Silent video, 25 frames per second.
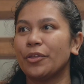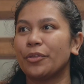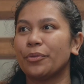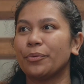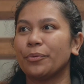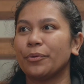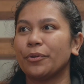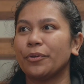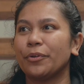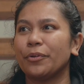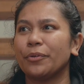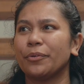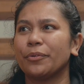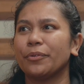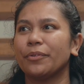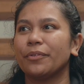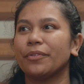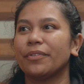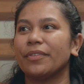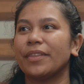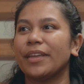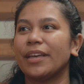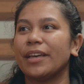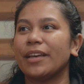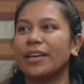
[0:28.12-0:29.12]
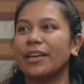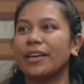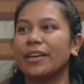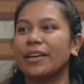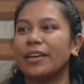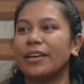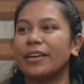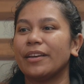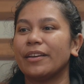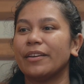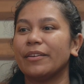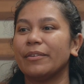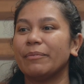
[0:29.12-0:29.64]
through
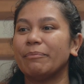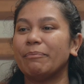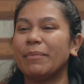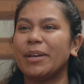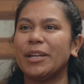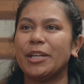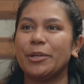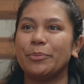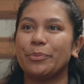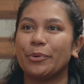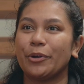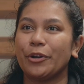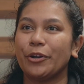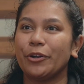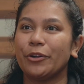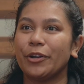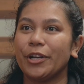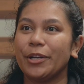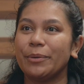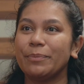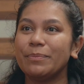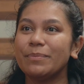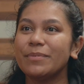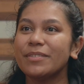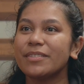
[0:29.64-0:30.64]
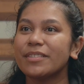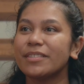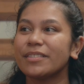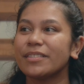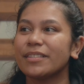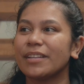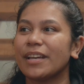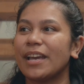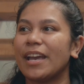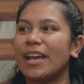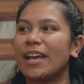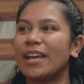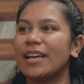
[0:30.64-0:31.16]
their many programs
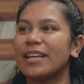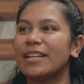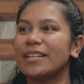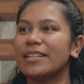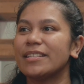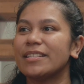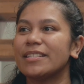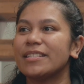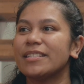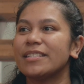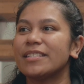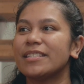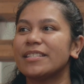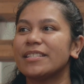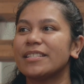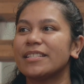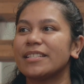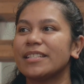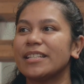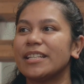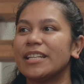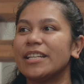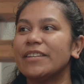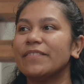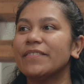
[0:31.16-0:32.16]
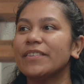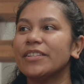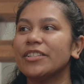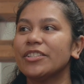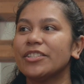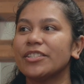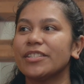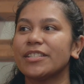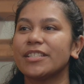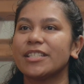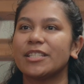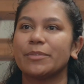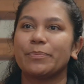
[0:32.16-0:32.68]
and even
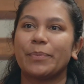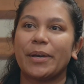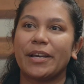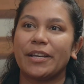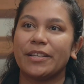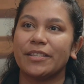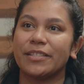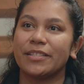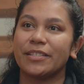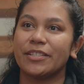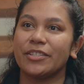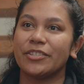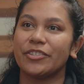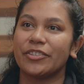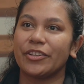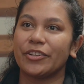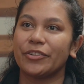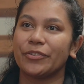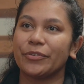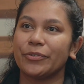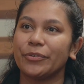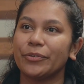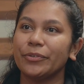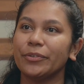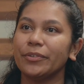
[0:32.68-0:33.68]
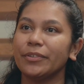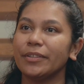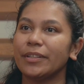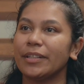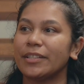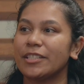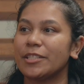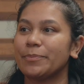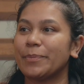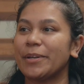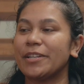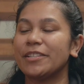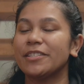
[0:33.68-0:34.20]
just space in general.
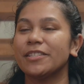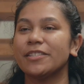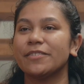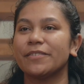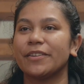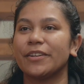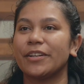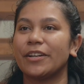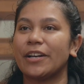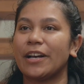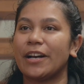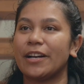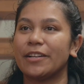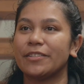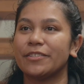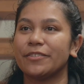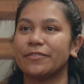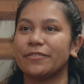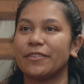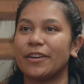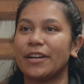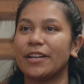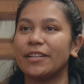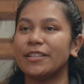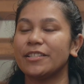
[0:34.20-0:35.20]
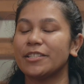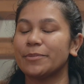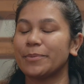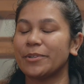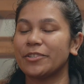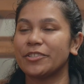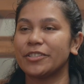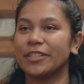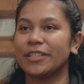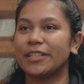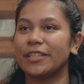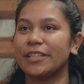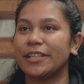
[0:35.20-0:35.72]
Space is very hard to find,
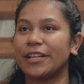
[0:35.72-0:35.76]
especially in